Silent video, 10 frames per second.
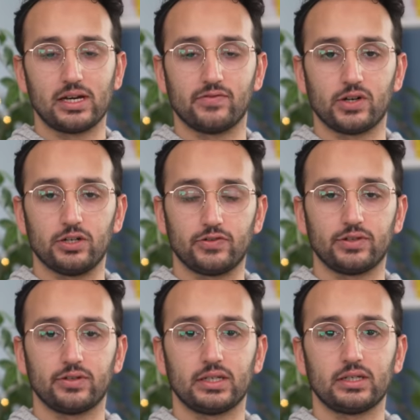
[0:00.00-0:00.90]
I have
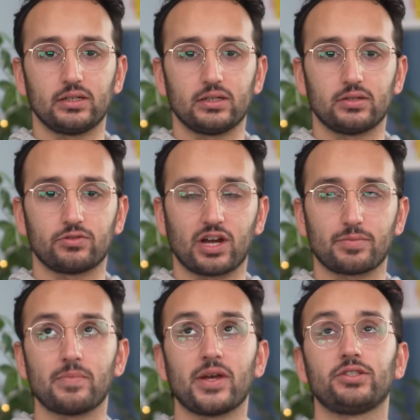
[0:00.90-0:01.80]
often
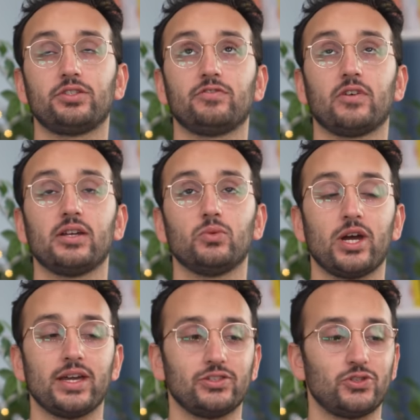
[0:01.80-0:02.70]
tried my best to find
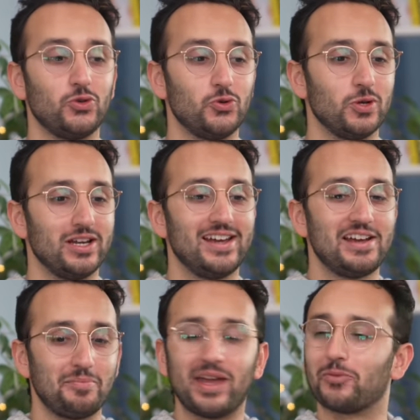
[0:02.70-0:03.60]
ways to
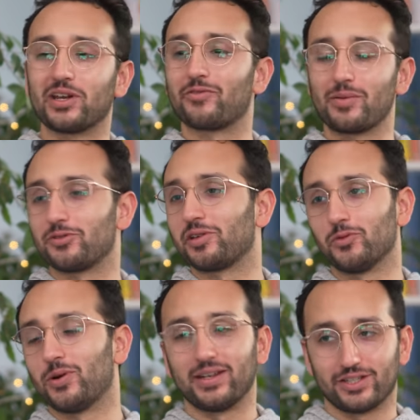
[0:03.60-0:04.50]
make whatever I'm doing
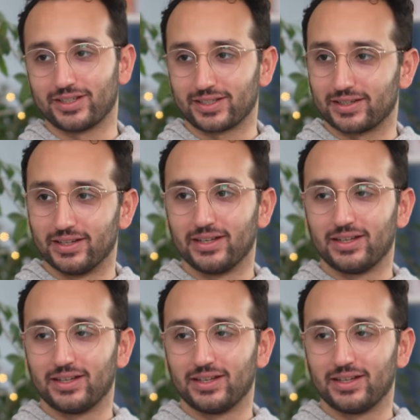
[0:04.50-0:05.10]
more energizing.